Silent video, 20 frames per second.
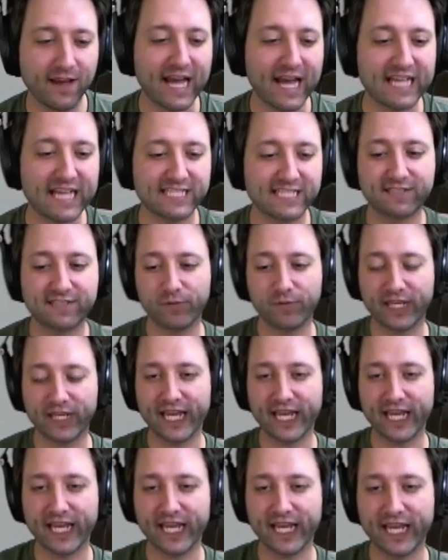As we
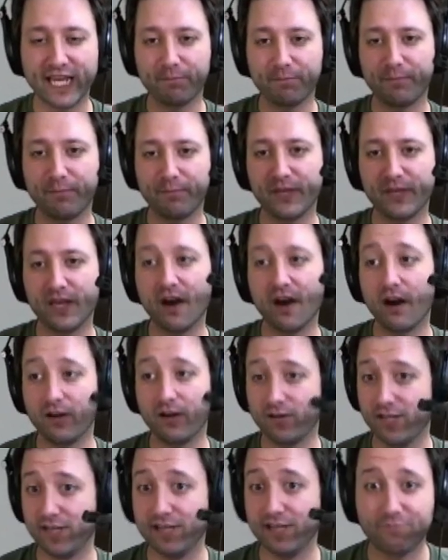get
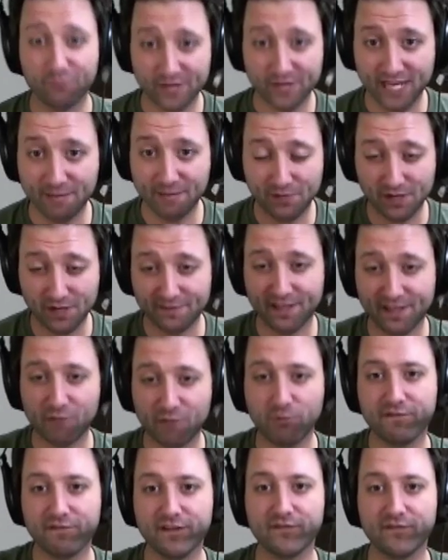beyond, if we get beyond
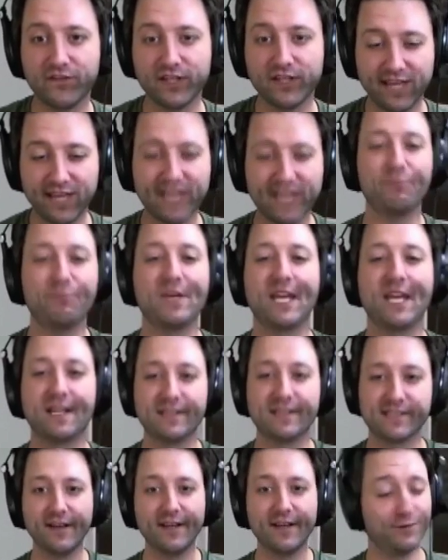150, then we get
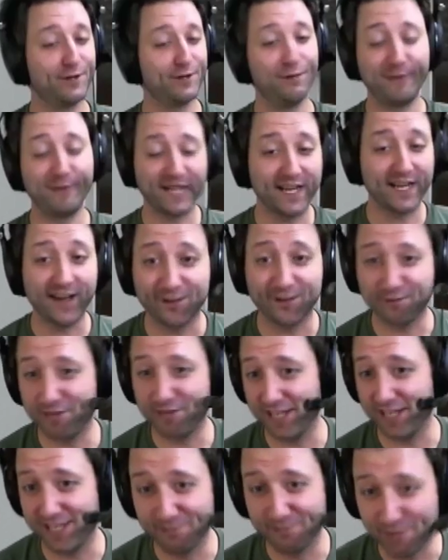to start, and oh my god,
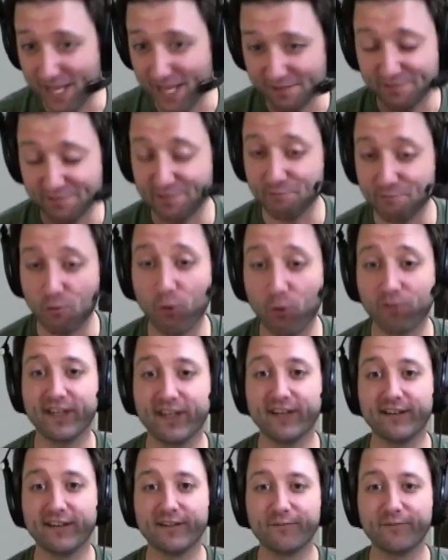okay, we have even more
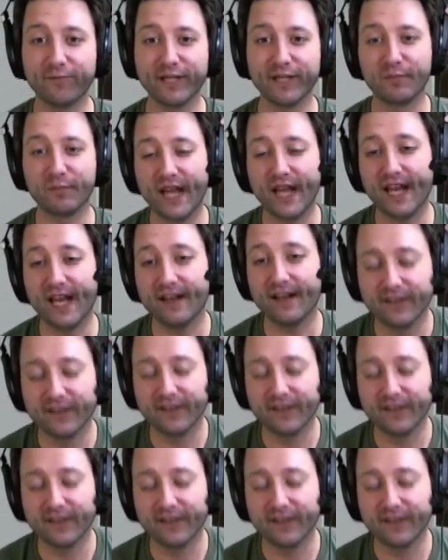than we had planned.